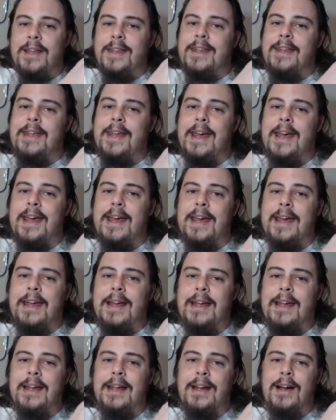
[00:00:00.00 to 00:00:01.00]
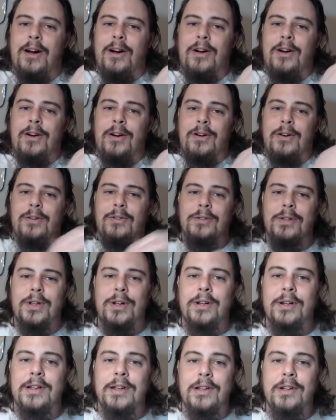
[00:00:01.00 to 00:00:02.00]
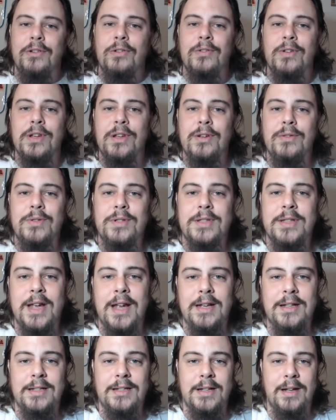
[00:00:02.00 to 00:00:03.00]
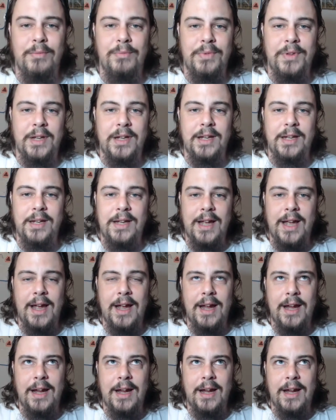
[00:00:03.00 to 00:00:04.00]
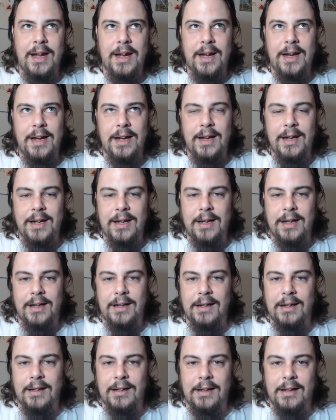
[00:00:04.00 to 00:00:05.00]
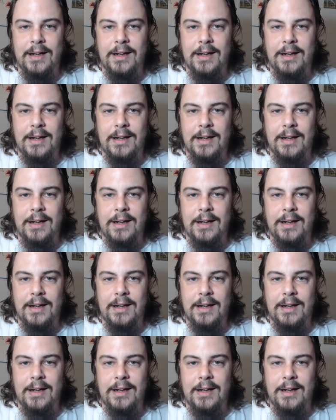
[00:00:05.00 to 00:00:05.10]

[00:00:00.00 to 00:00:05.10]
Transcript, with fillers: yay, oh, look, you said something, yay.